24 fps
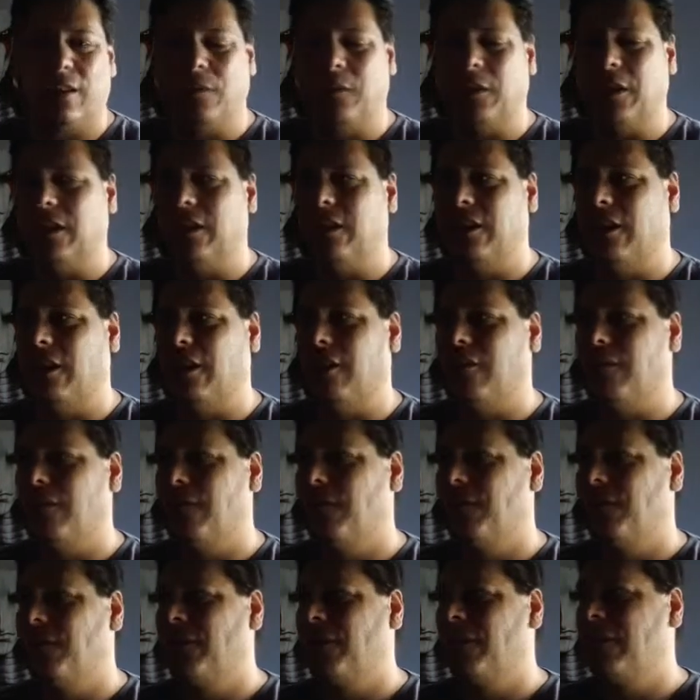I mean,
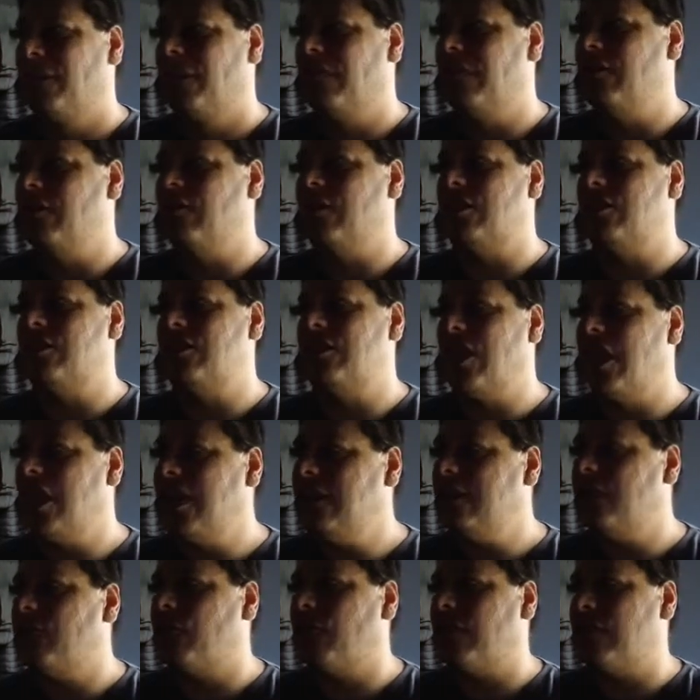you could
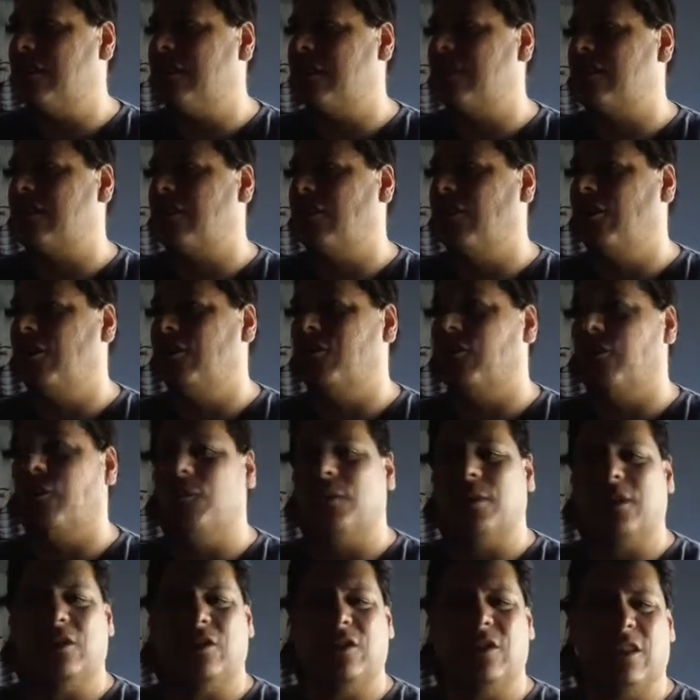change physics and alter
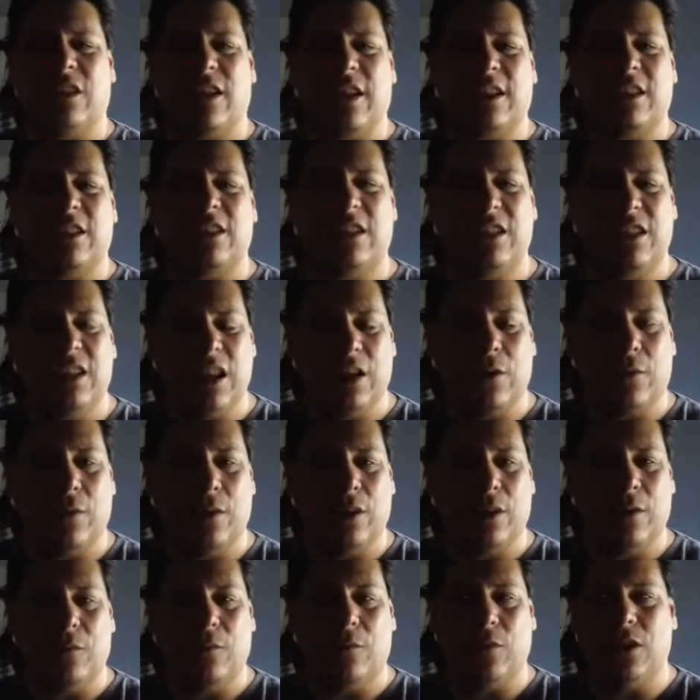it, but you still got to stick
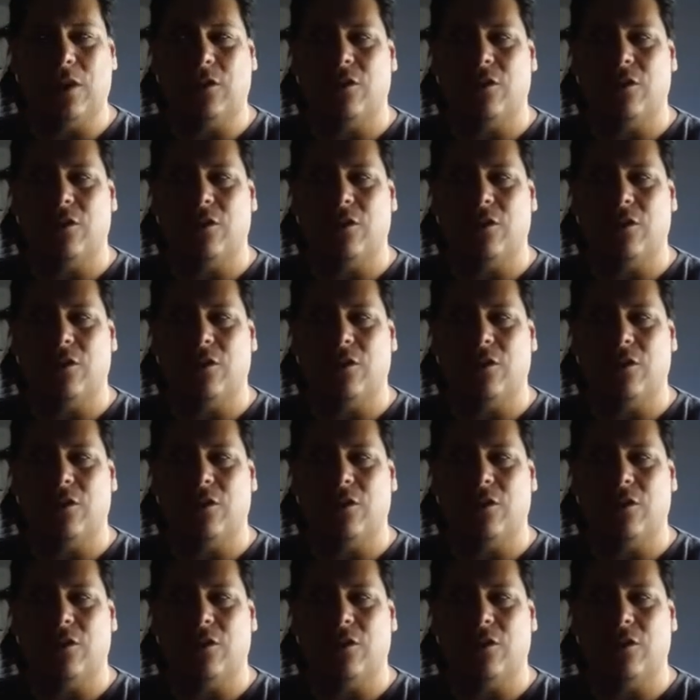with them.